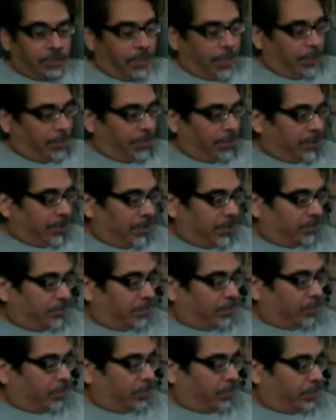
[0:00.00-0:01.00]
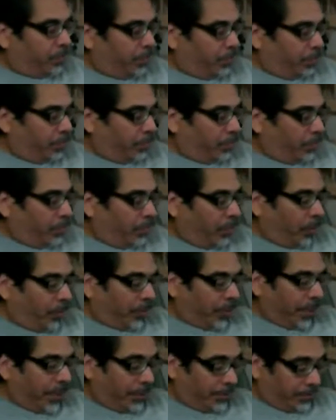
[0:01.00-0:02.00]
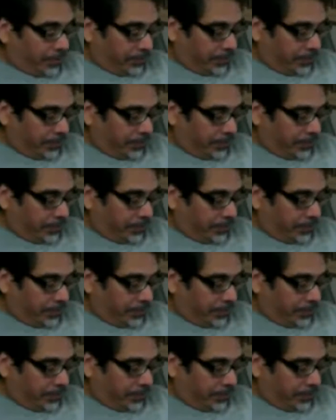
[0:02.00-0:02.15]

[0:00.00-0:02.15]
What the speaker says: believe will work out.